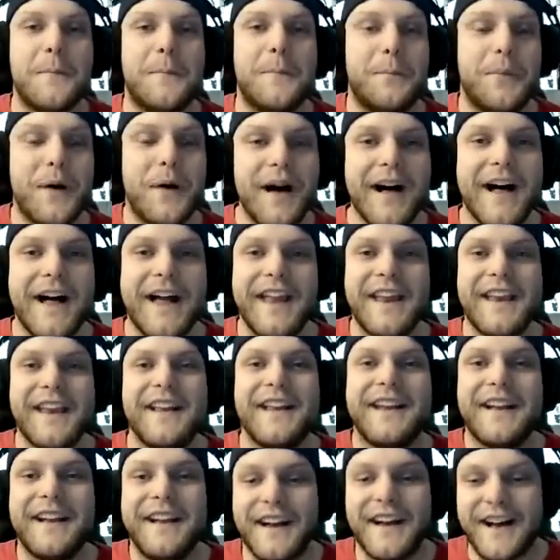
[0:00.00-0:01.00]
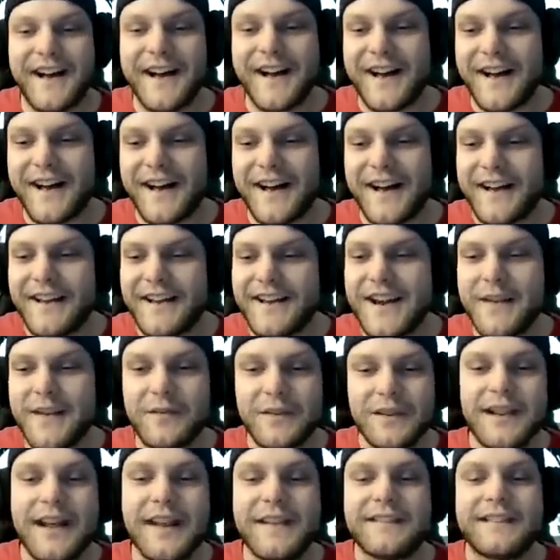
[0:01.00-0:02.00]
But
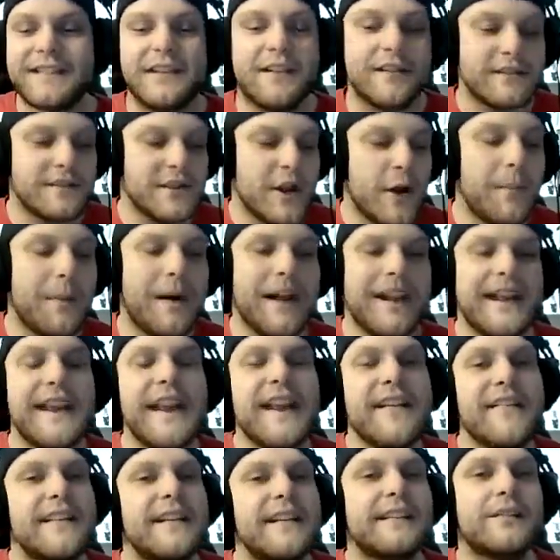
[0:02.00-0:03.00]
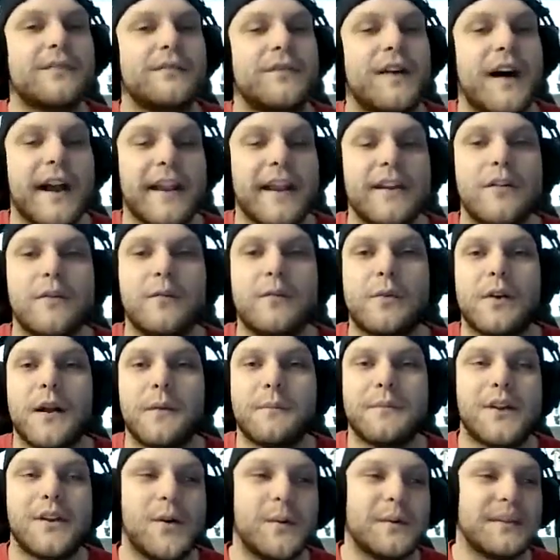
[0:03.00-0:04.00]
nevertheless, there's nobody in this final where
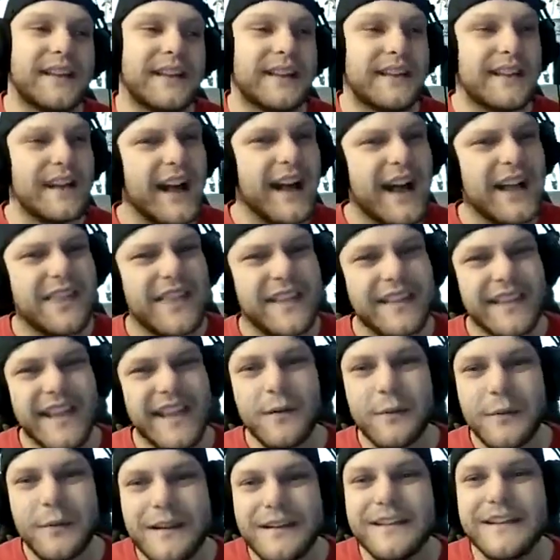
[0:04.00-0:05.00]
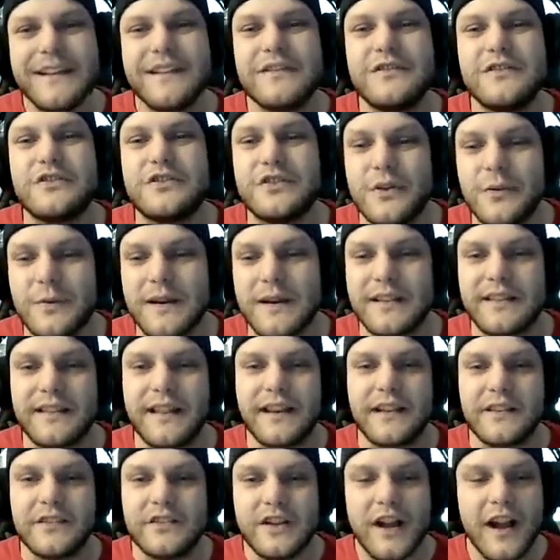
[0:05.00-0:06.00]
I'm going like, they really didn't do
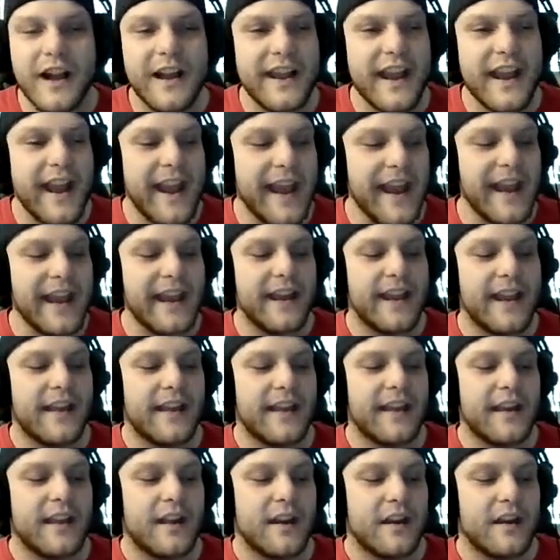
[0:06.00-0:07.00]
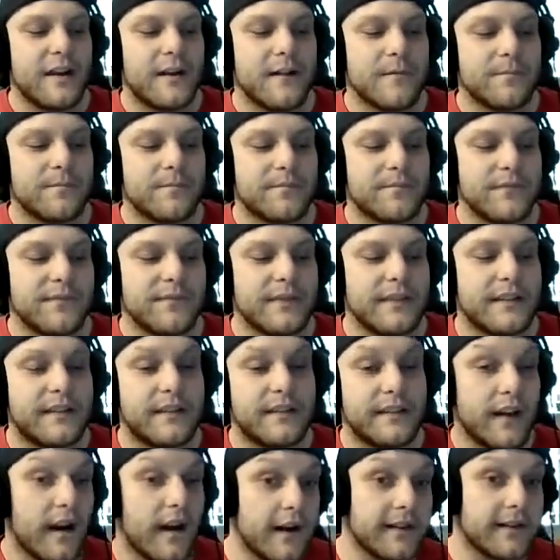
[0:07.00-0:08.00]
anything. John A
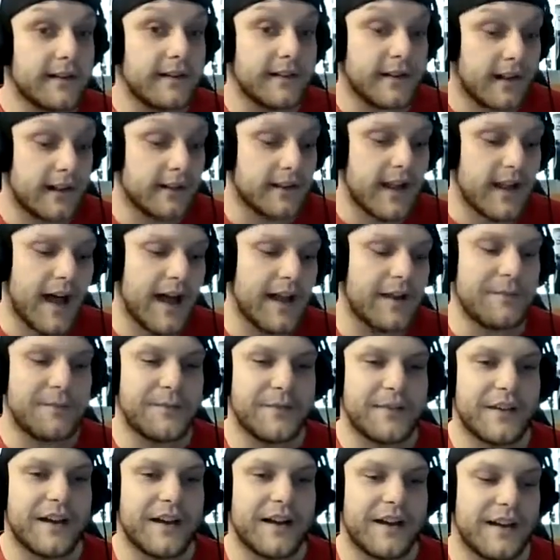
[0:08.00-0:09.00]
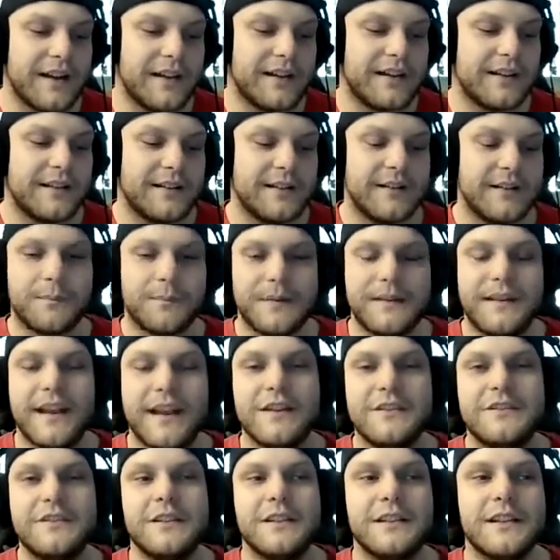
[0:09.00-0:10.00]
ducked a lot of the
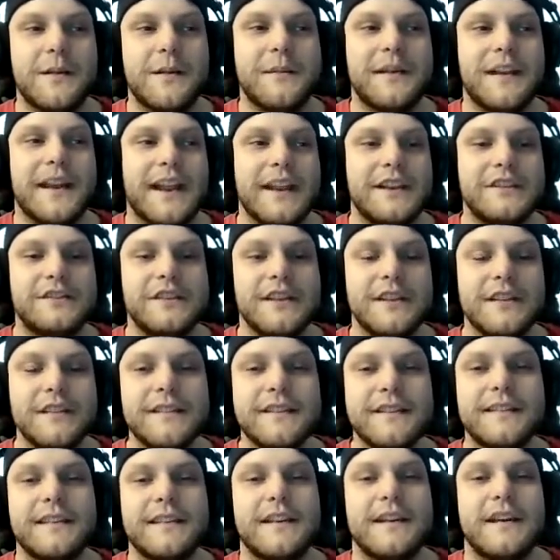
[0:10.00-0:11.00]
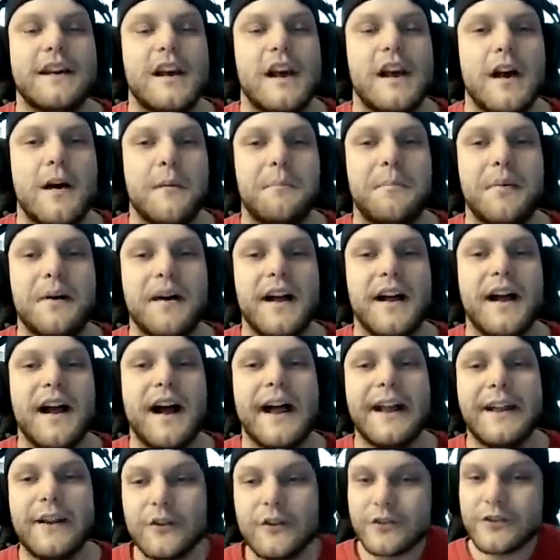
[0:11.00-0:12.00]
potential eliminations, but
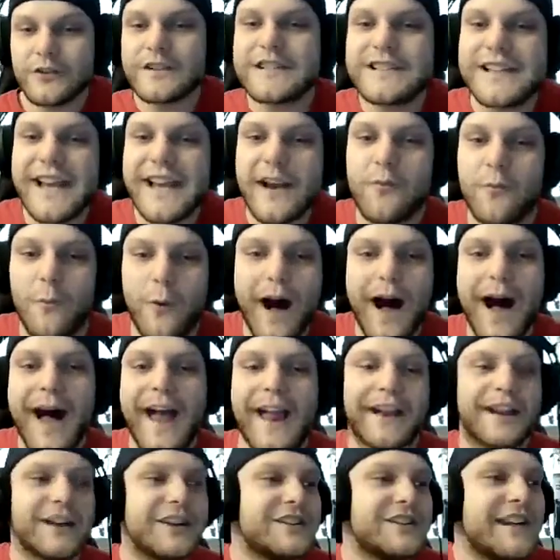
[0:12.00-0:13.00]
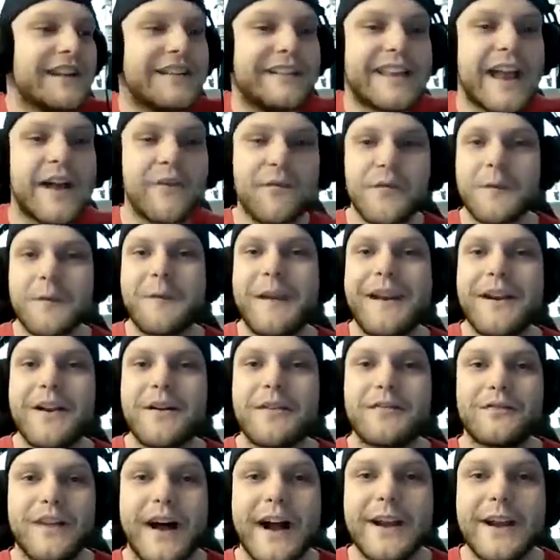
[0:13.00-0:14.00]
I understand why, because she's never made
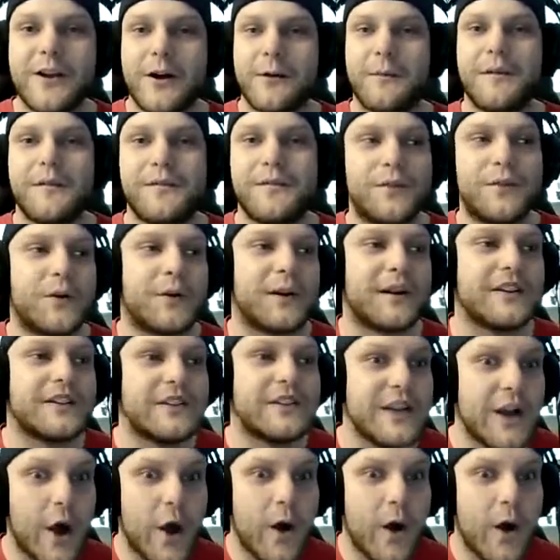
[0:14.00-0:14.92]
a final before. And